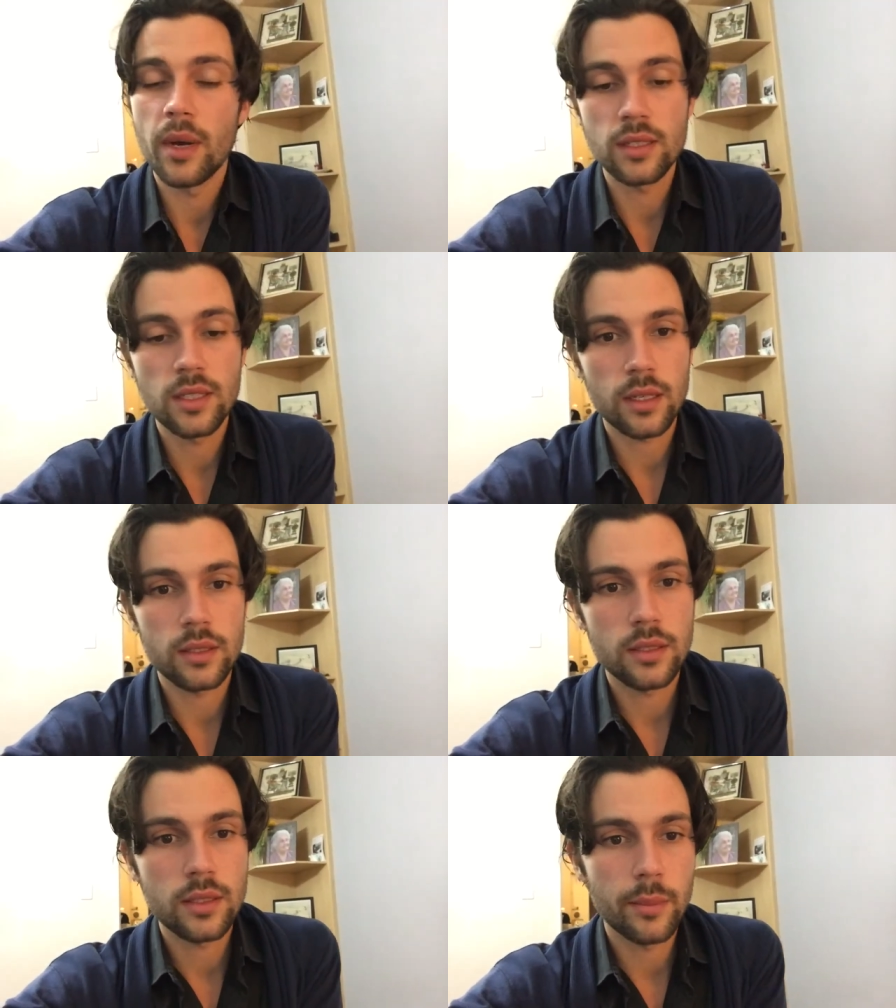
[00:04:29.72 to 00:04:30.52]
Matt Attack
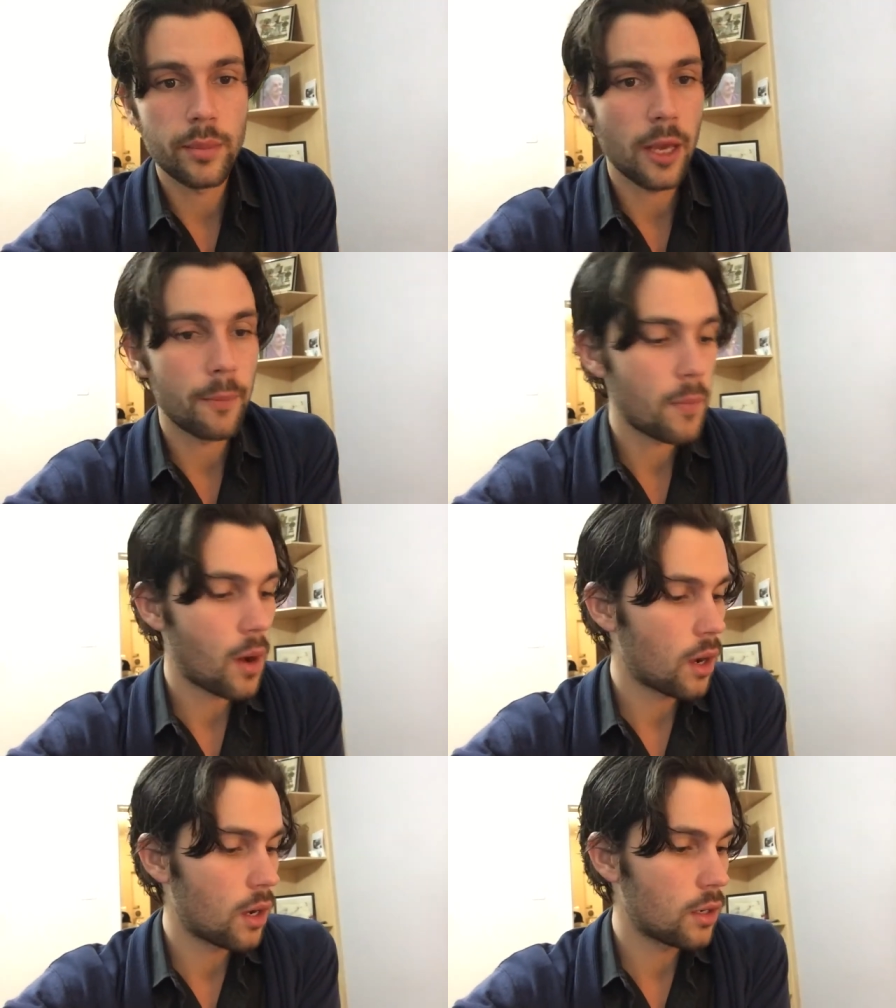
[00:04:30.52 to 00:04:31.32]
It's 10 p.m.
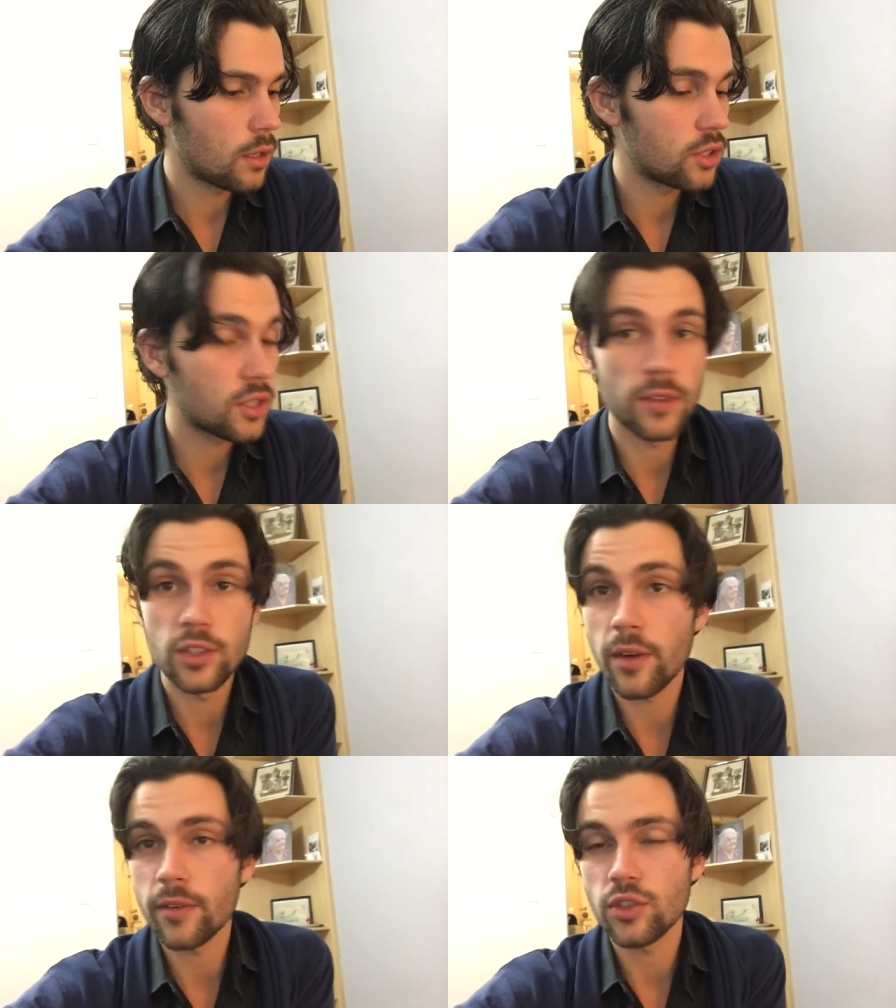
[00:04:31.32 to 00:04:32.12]
Uh, just finished
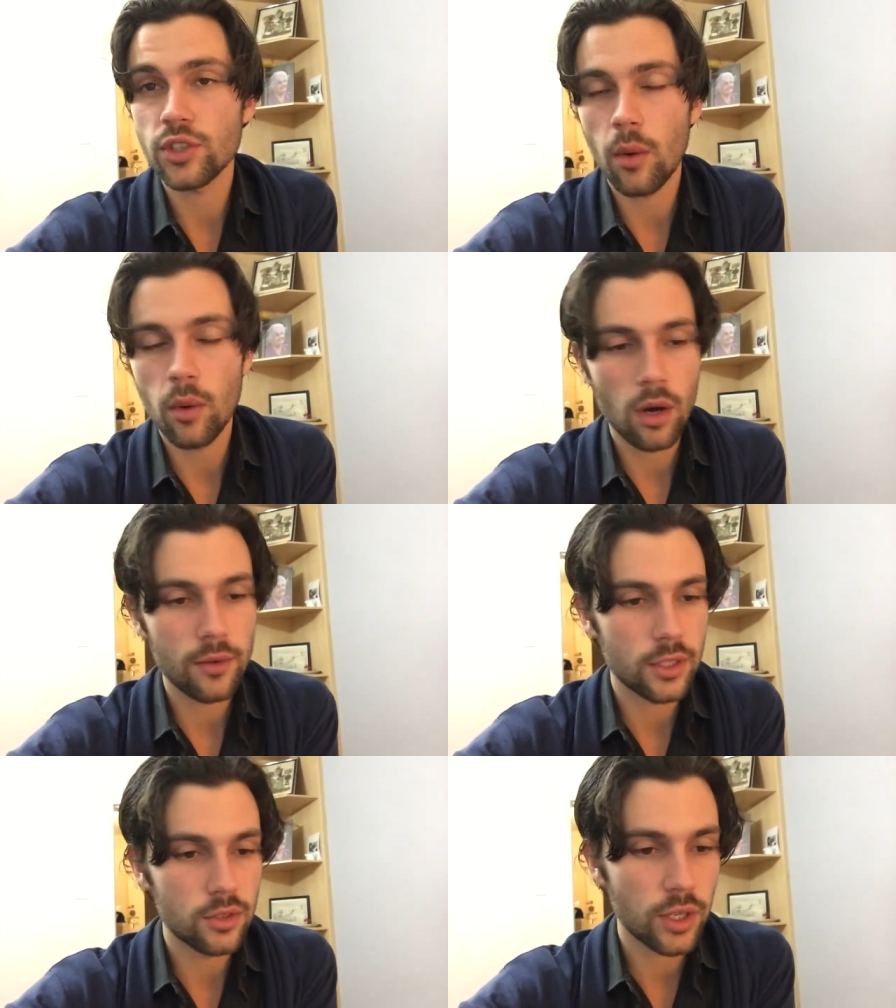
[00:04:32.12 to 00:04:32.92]
having a shower
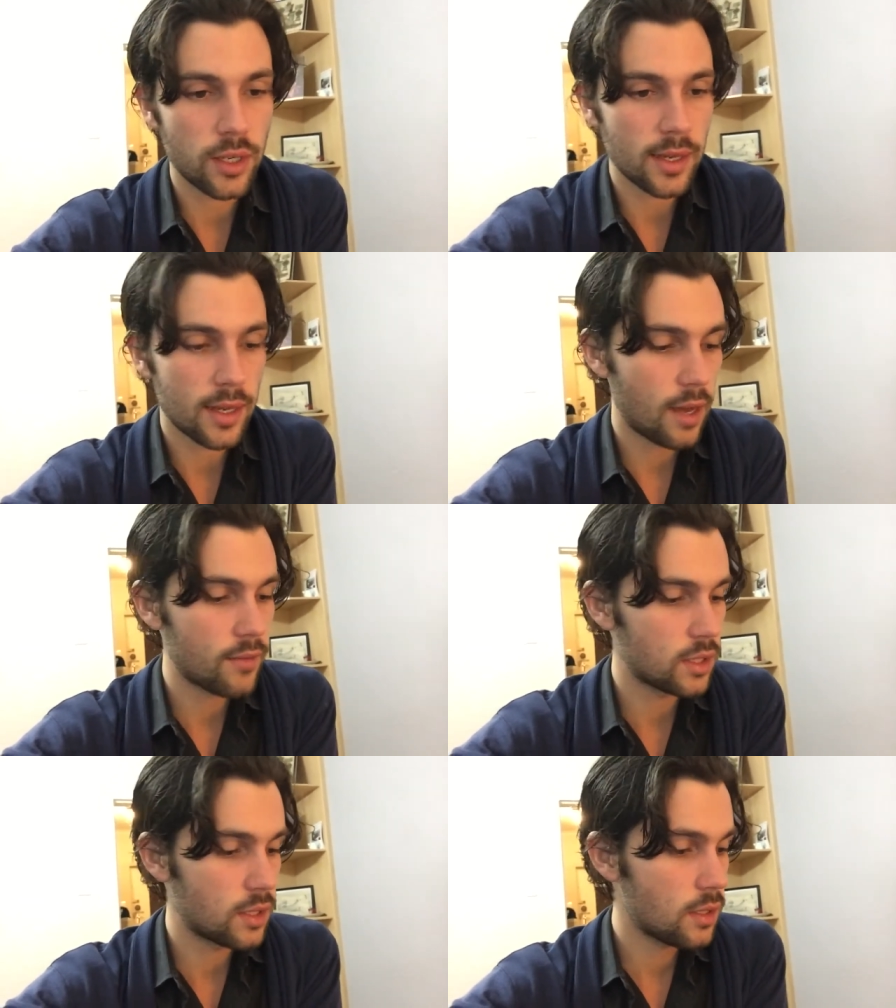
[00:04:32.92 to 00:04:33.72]
after training and
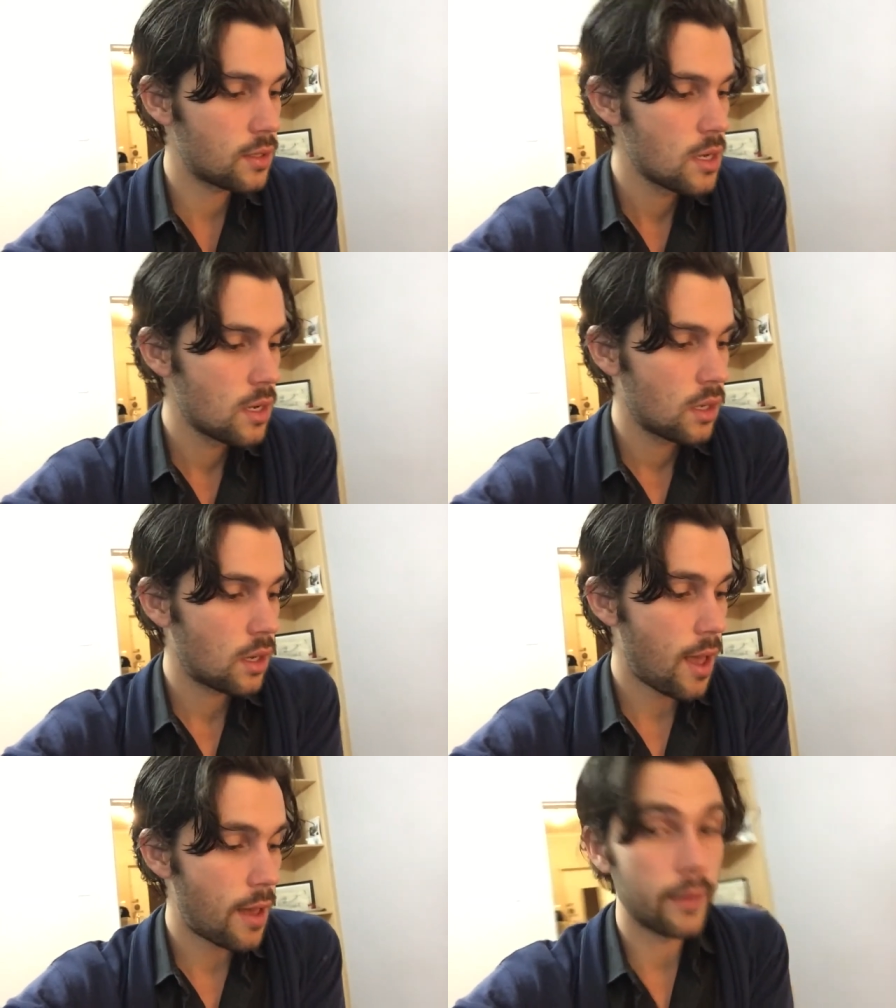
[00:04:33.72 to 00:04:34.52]
having dinner
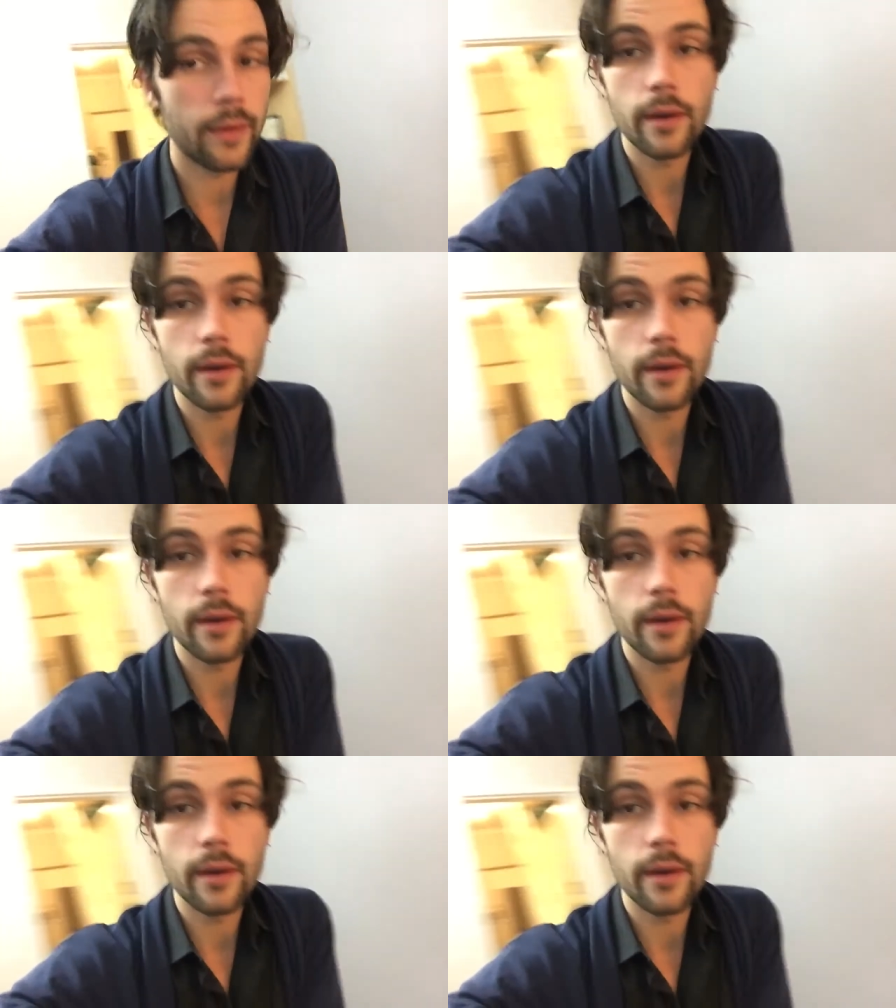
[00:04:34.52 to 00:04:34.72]
and